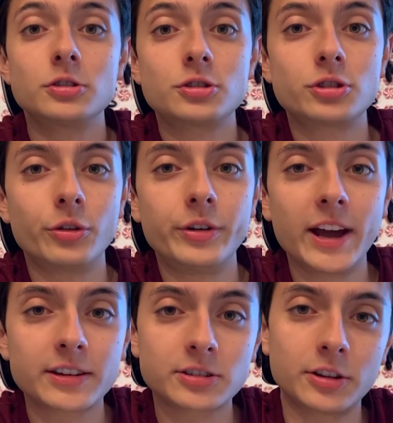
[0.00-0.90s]
So
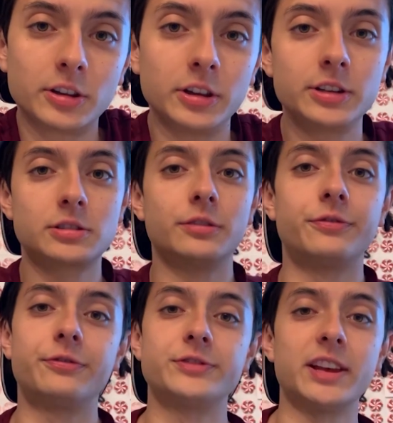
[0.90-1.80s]
next on the list
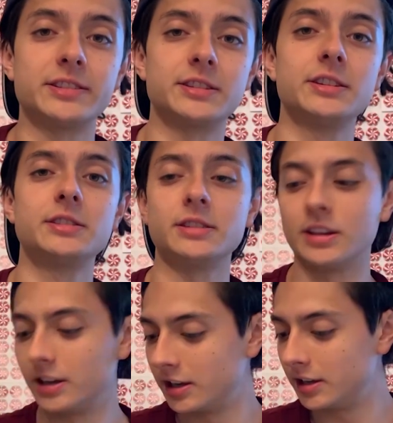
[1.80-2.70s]
of senses
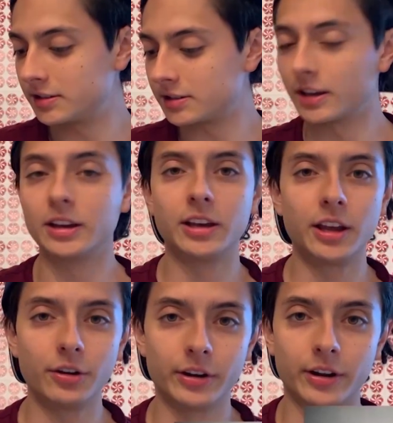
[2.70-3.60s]
is
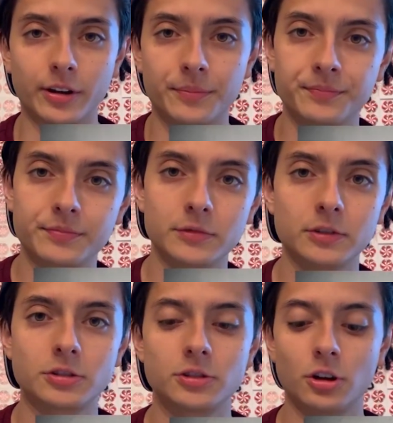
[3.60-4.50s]
hearing.
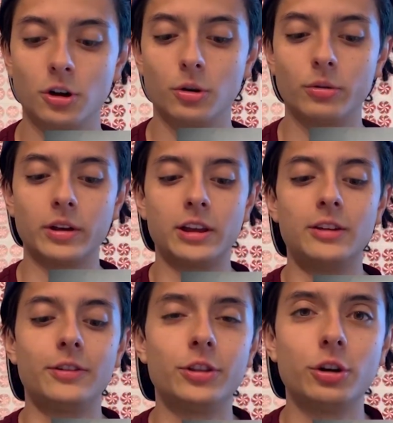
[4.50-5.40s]
So
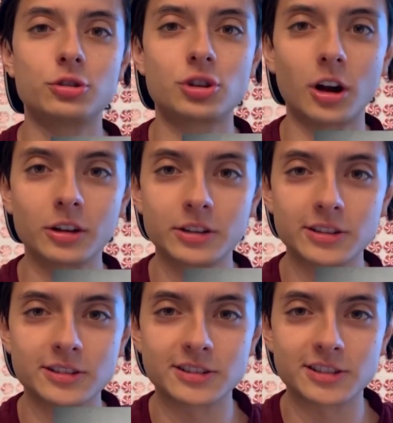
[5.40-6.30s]
even though chocolate
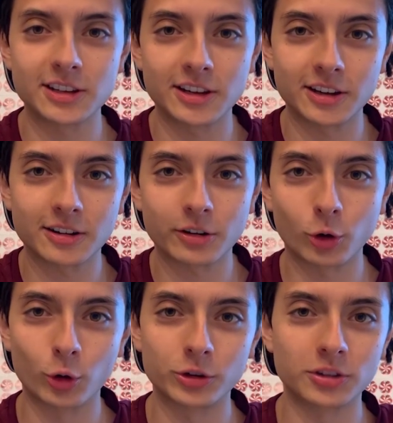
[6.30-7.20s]
doesn't sing
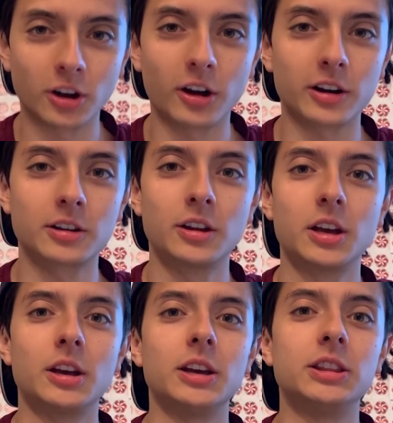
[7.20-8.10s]
or talk,
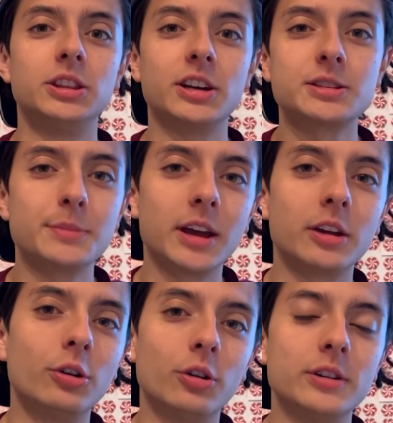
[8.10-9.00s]
it does make
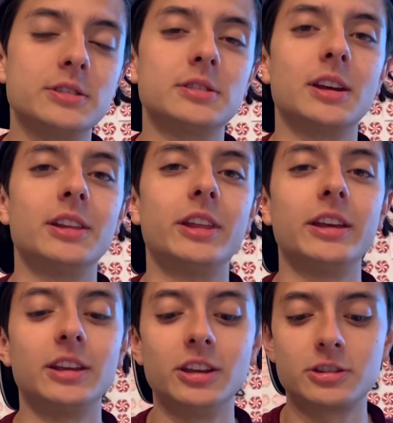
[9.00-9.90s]
noise, and
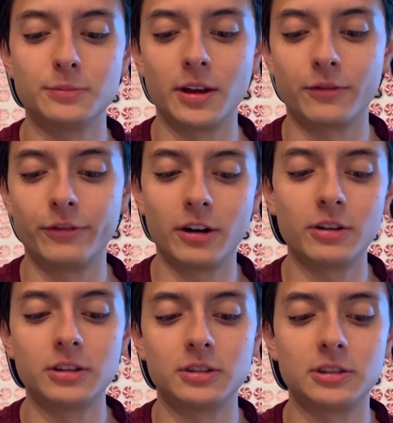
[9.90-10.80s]
they each make
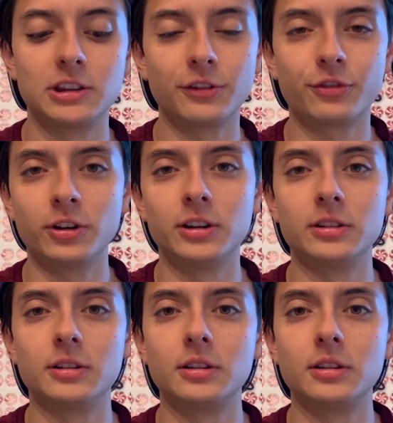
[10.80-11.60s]
very different